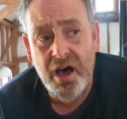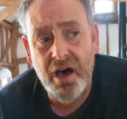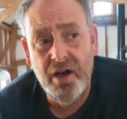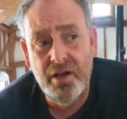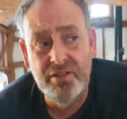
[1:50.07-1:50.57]

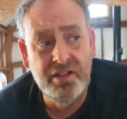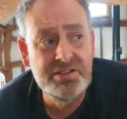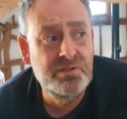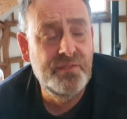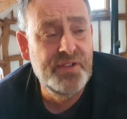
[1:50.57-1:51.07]
I, I, I
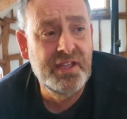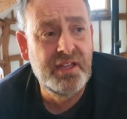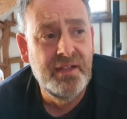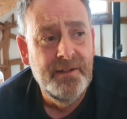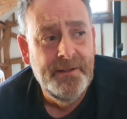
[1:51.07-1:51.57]
sort of
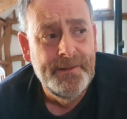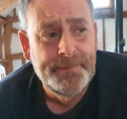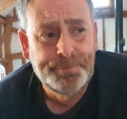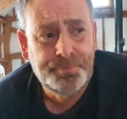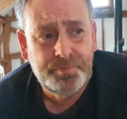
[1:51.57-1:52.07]
figure
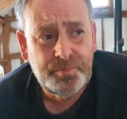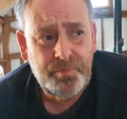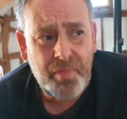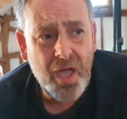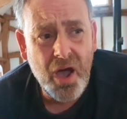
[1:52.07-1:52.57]

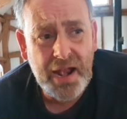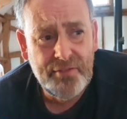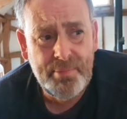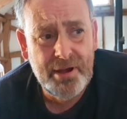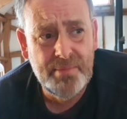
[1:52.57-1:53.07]
I'll have
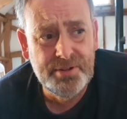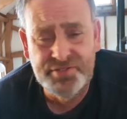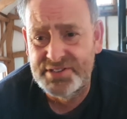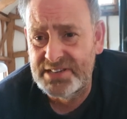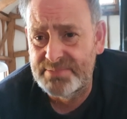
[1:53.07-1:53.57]
a pair of
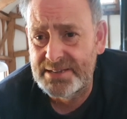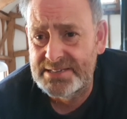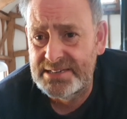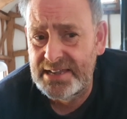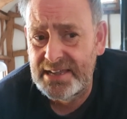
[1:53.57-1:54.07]
boots for six
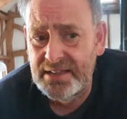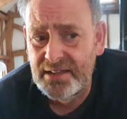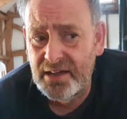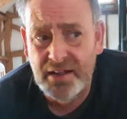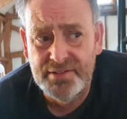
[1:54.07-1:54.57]
months a year.
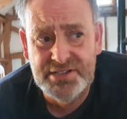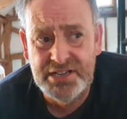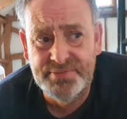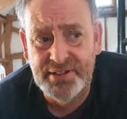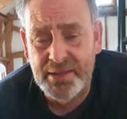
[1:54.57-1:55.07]
I only
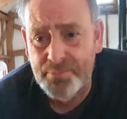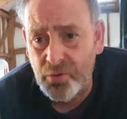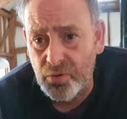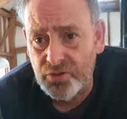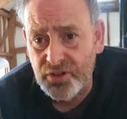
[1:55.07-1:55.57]
change if I get
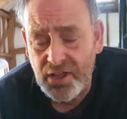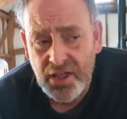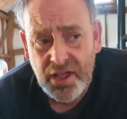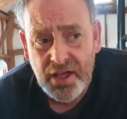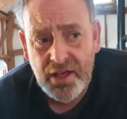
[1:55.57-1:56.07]
bored.
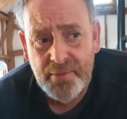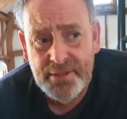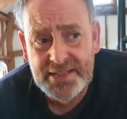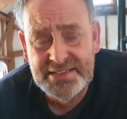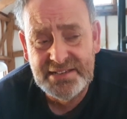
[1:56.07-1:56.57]
Um,
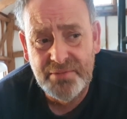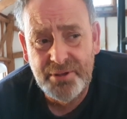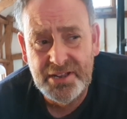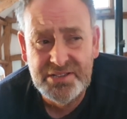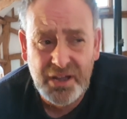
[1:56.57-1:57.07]
and so
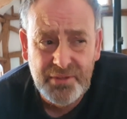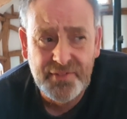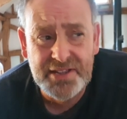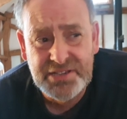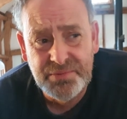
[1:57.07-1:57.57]
by the time
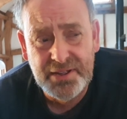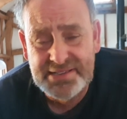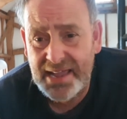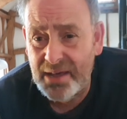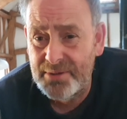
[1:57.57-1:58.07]
you've actually
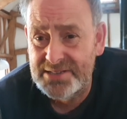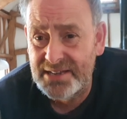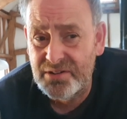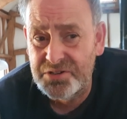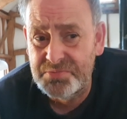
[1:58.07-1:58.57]
worked out how much
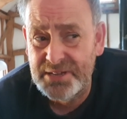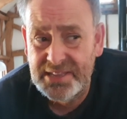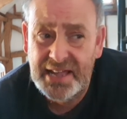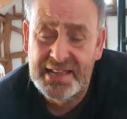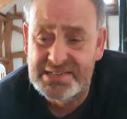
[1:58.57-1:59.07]
that cost me a
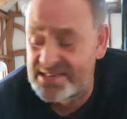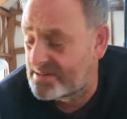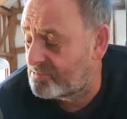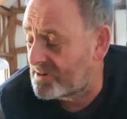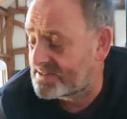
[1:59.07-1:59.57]
day, it says
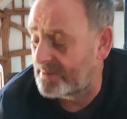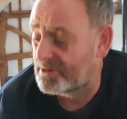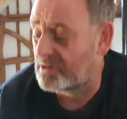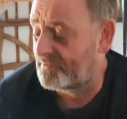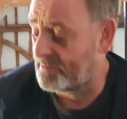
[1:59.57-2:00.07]
the price cup
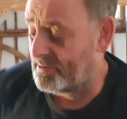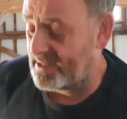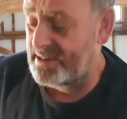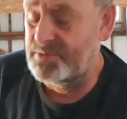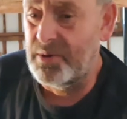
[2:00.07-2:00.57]
of coffee. But
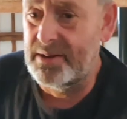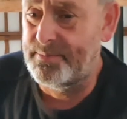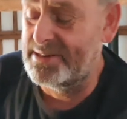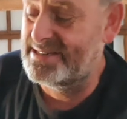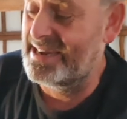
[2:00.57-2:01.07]
these
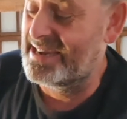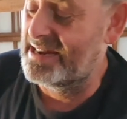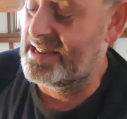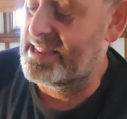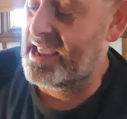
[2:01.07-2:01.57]
weren't
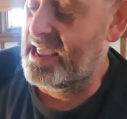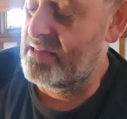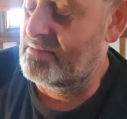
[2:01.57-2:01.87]
particularly dear.